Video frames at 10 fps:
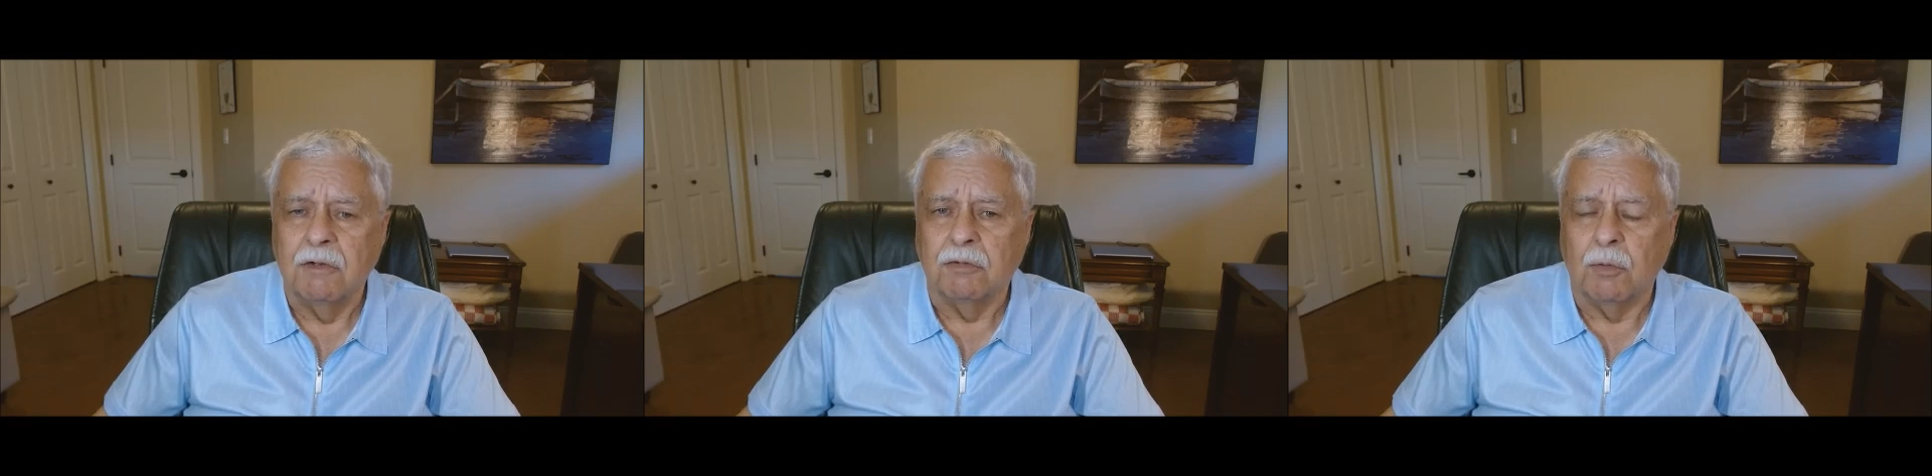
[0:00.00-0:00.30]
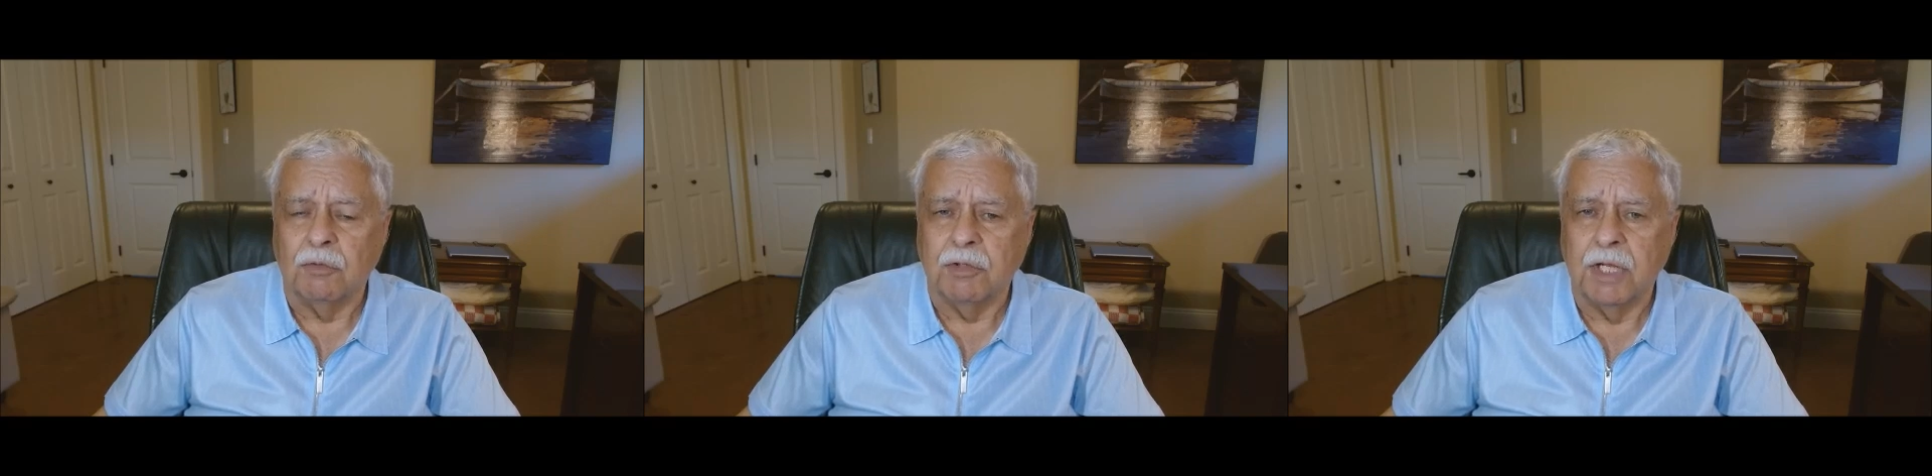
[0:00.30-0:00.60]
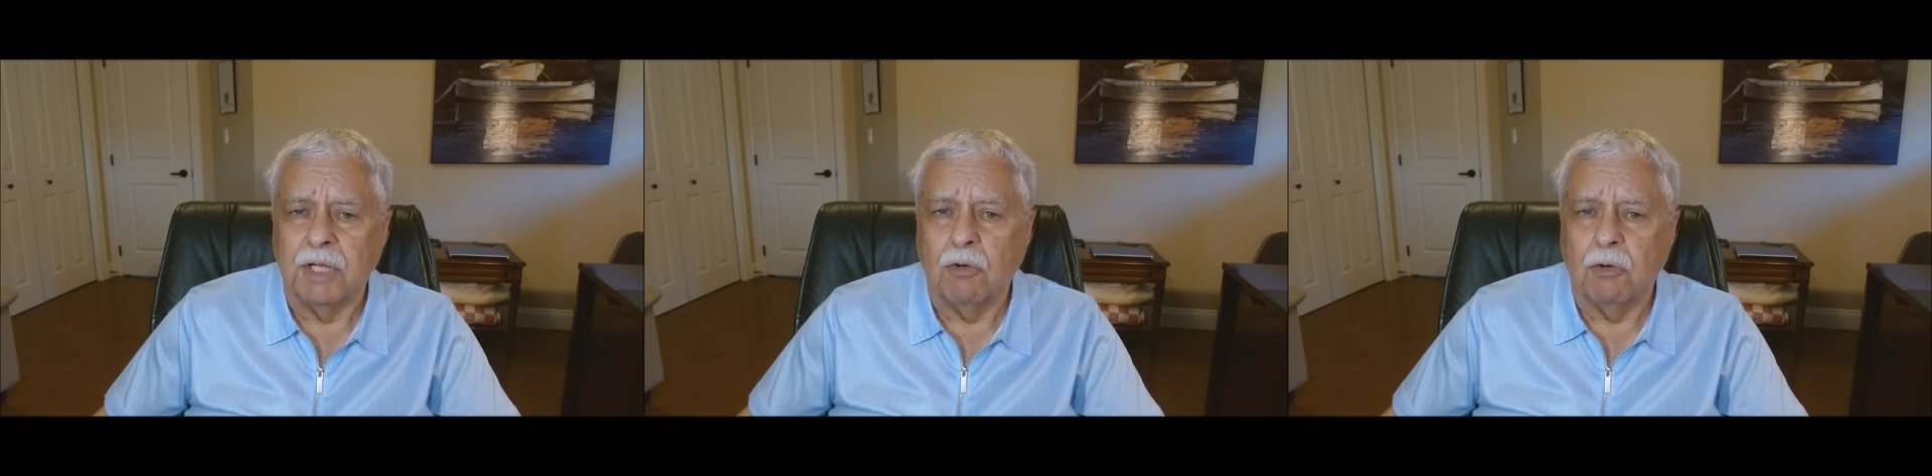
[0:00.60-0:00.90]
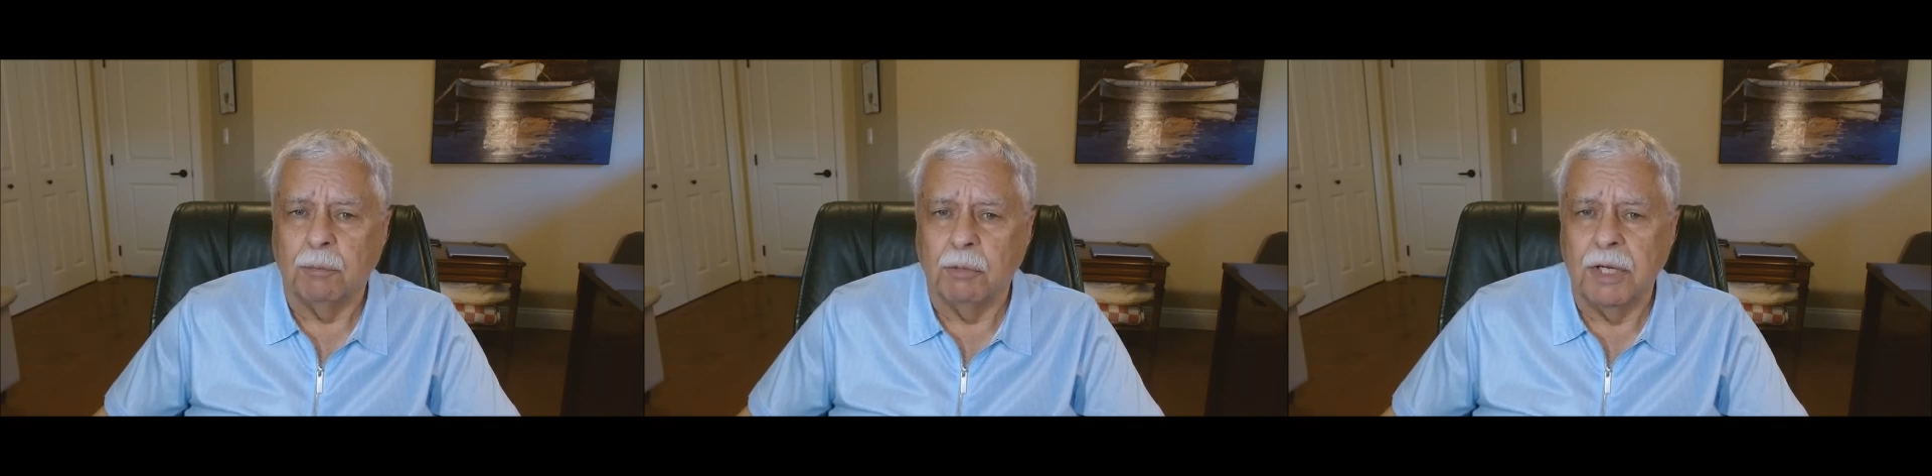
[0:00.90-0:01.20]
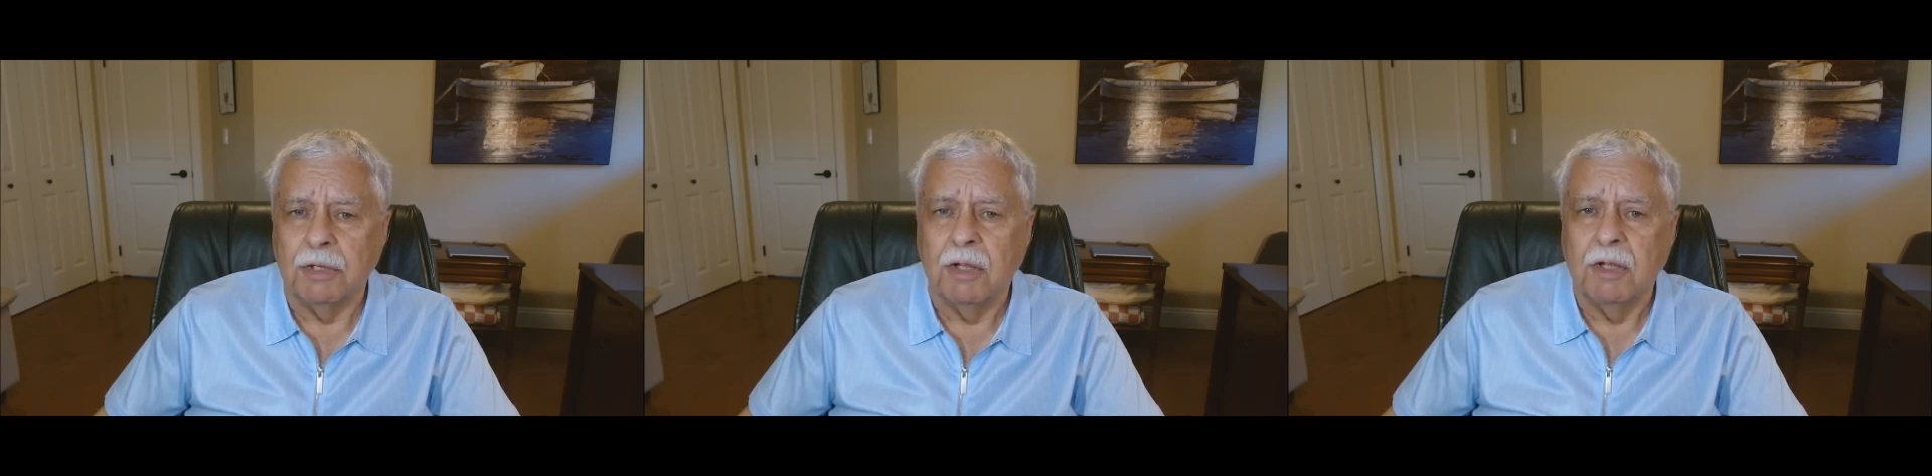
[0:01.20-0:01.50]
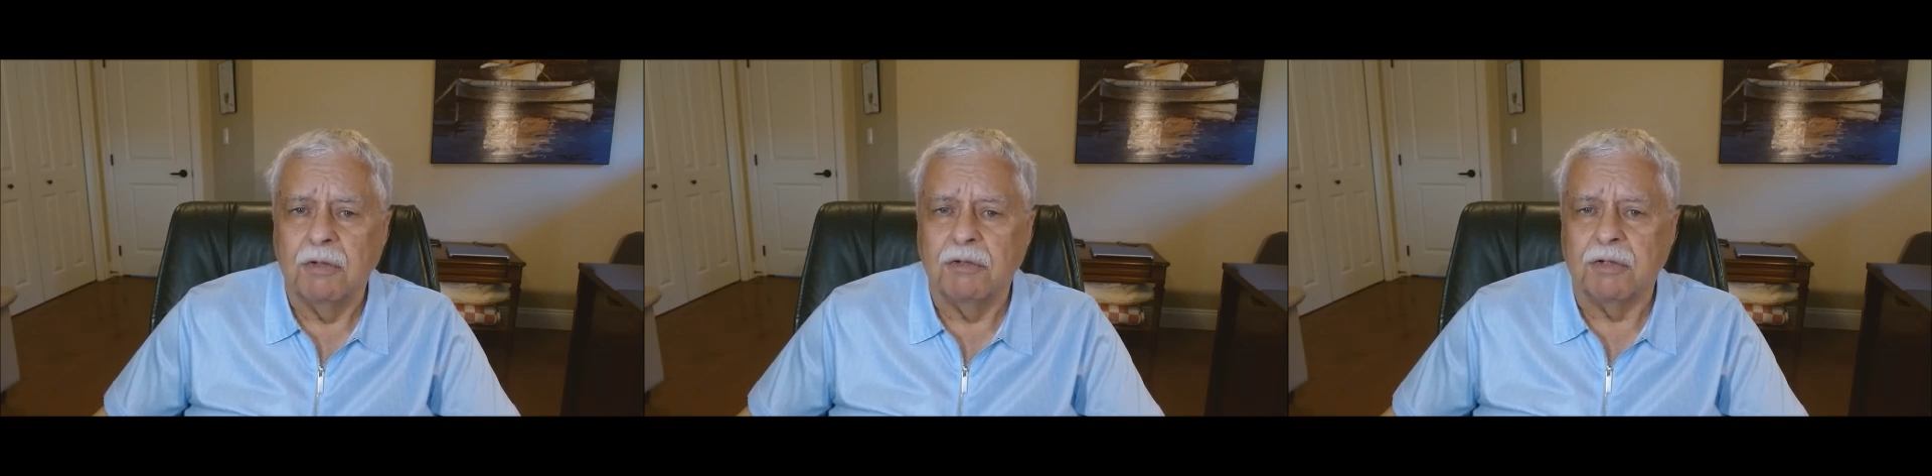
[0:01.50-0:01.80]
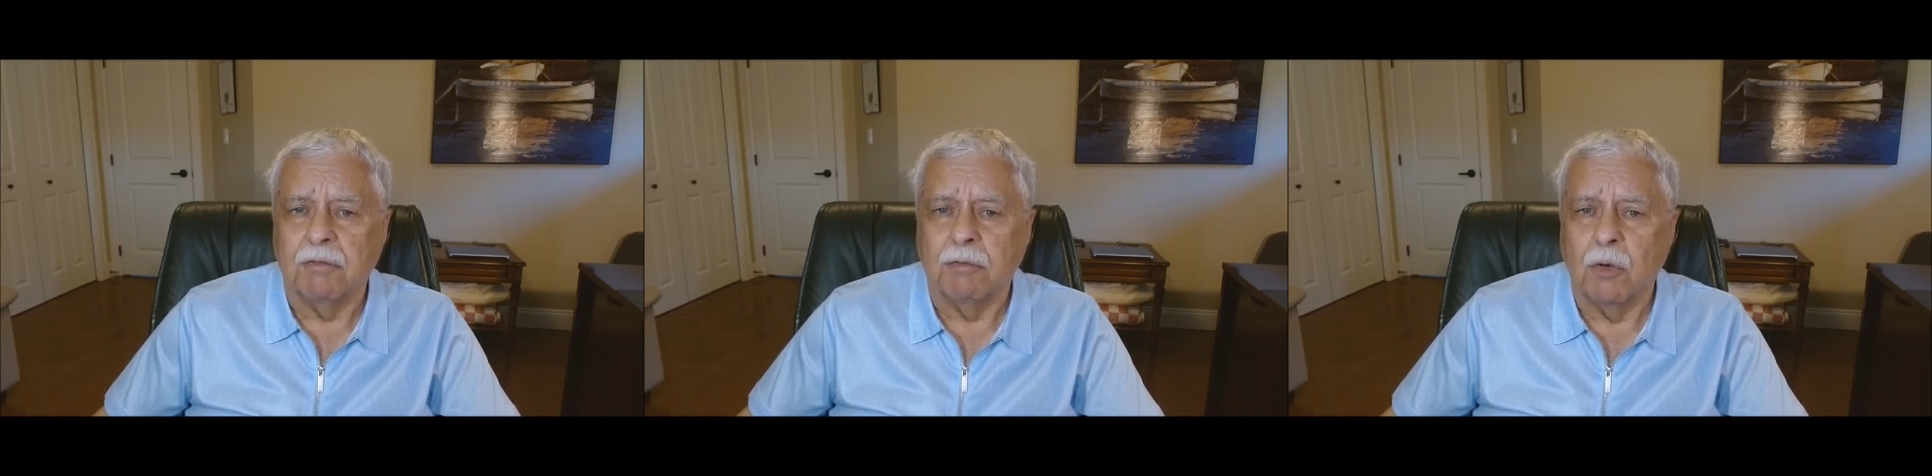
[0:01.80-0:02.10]
souls can incorporate
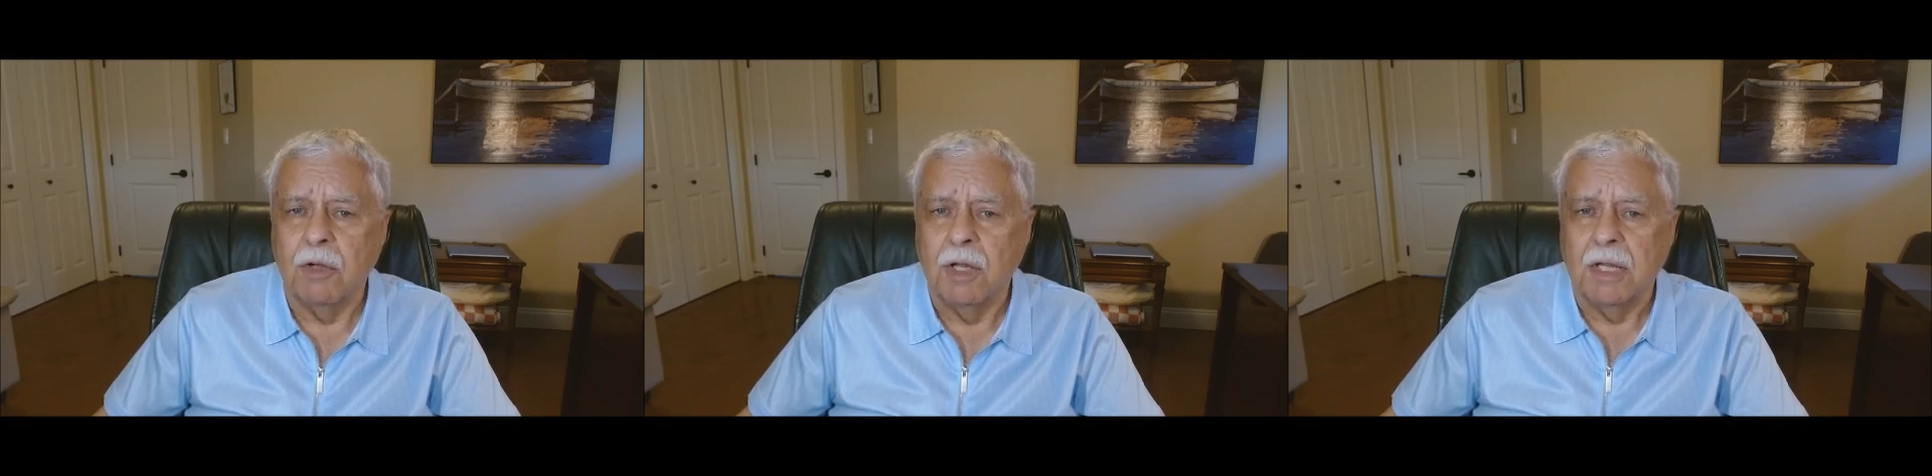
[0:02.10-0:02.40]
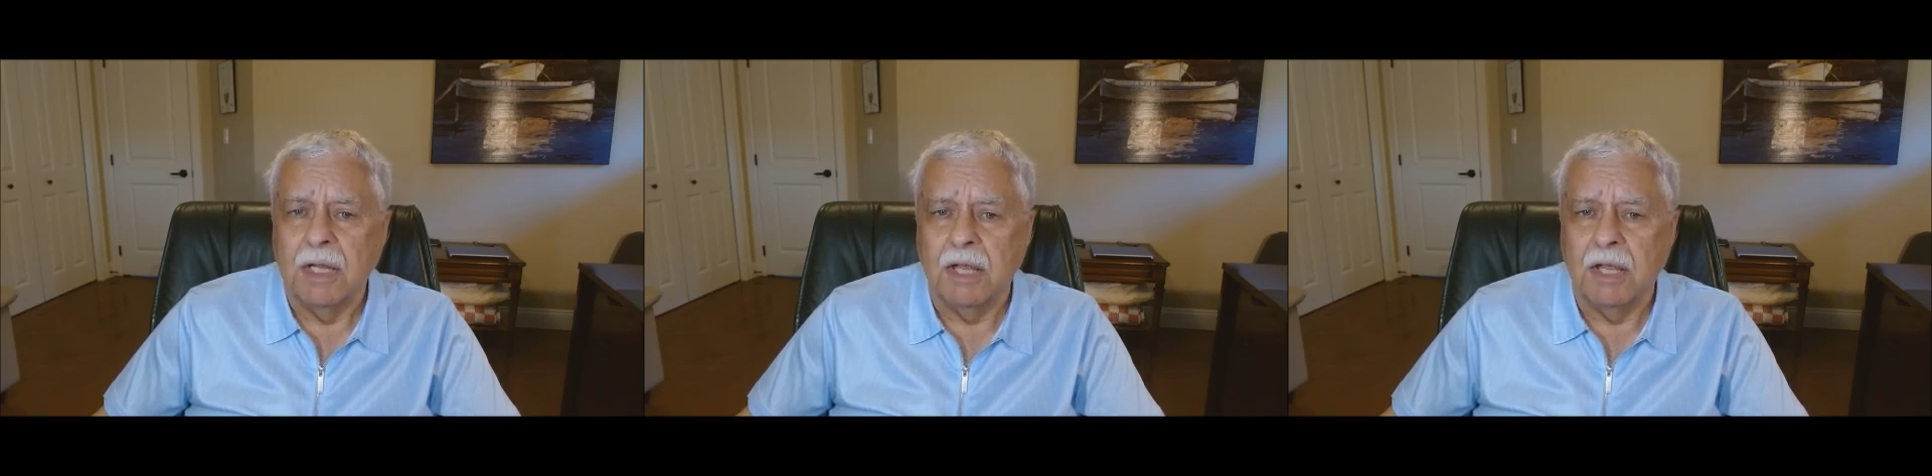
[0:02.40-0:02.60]
several